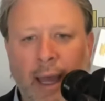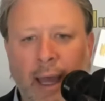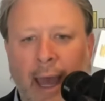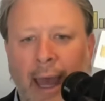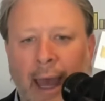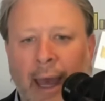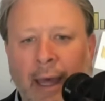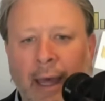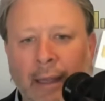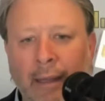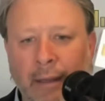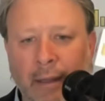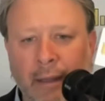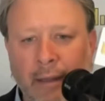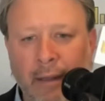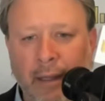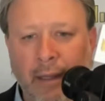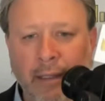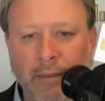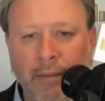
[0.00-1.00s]
and
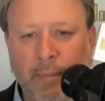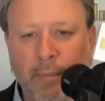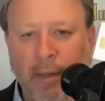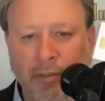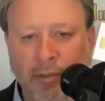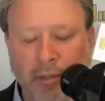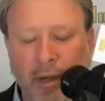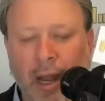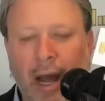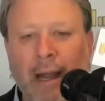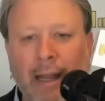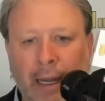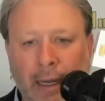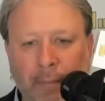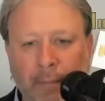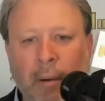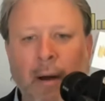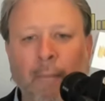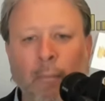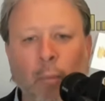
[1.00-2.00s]
these bills are not
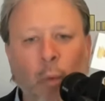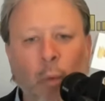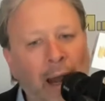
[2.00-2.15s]
getting pumped?